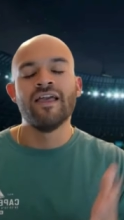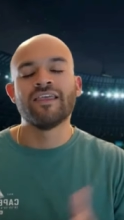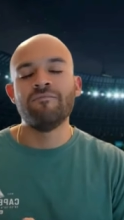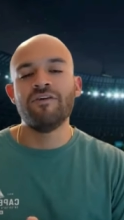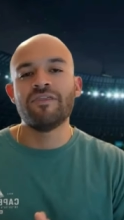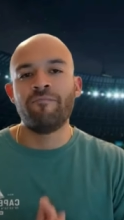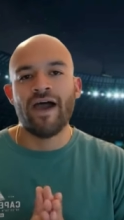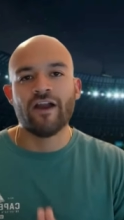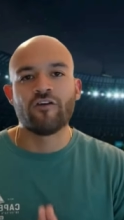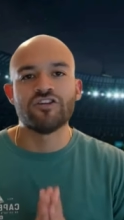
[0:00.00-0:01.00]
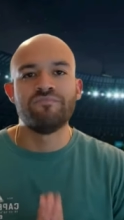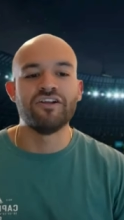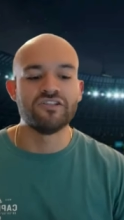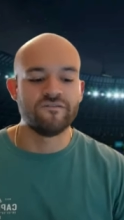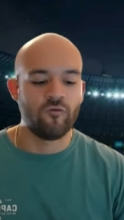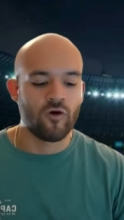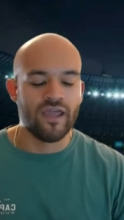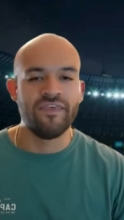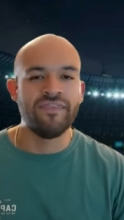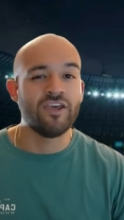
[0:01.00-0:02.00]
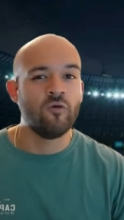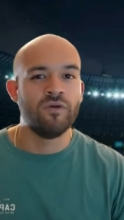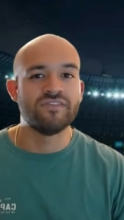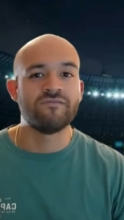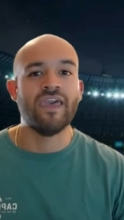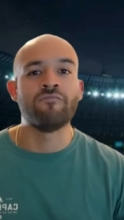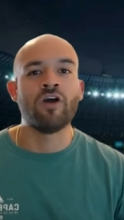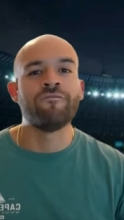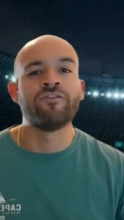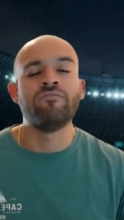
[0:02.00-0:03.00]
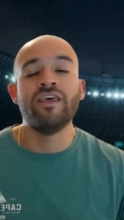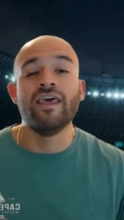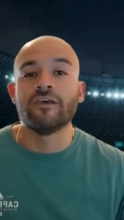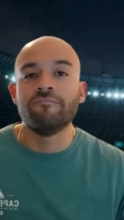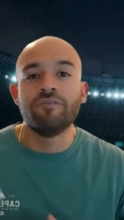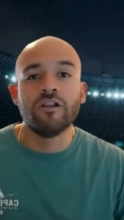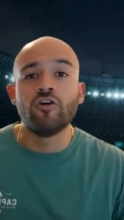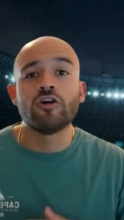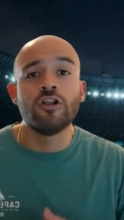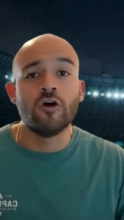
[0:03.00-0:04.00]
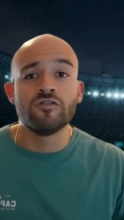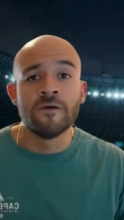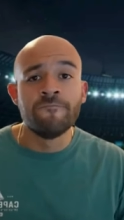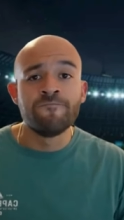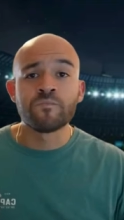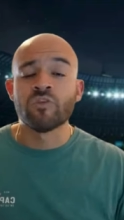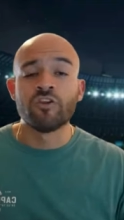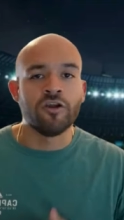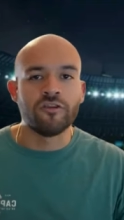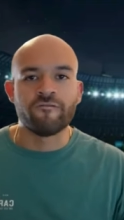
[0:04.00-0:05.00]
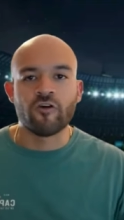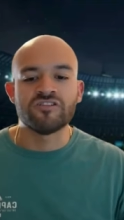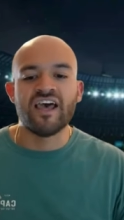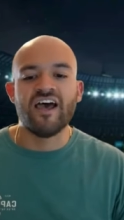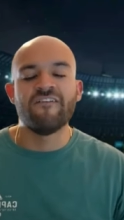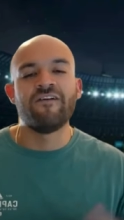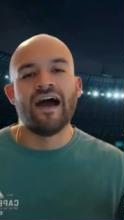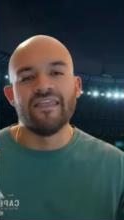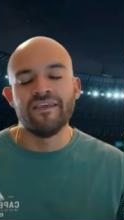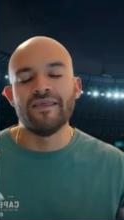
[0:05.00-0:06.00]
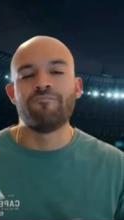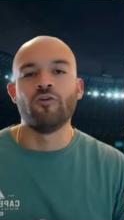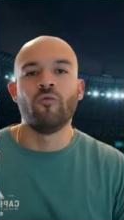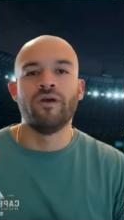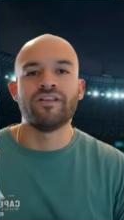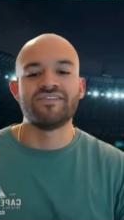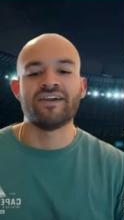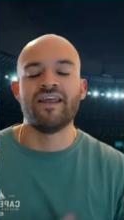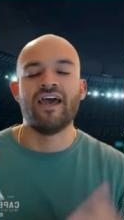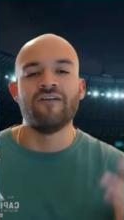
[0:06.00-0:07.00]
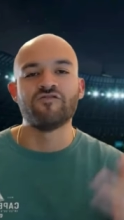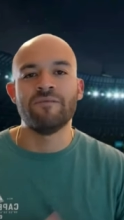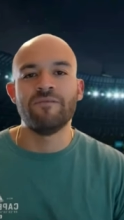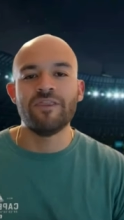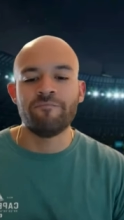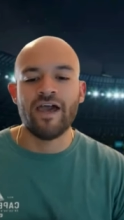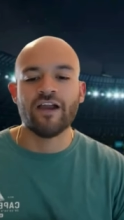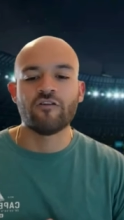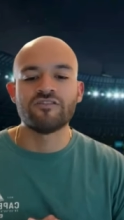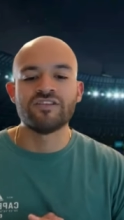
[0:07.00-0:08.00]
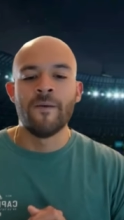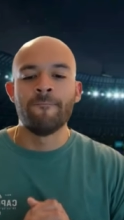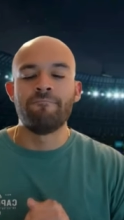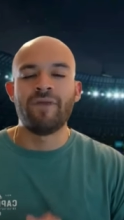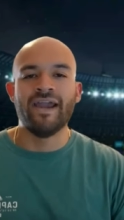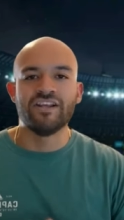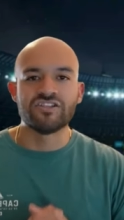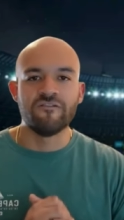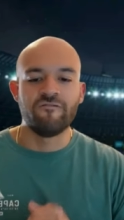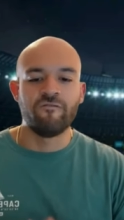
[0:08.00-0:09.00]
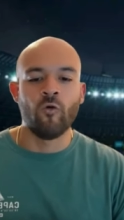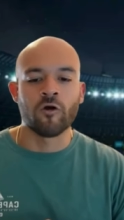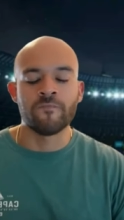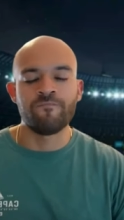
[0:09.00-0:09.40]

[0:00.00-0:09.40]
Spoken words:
Give me the Packers -4. I think they could win this game comfortably. It could be a little close during the first half. I think they pull away in the second half. So give me the Packers -4.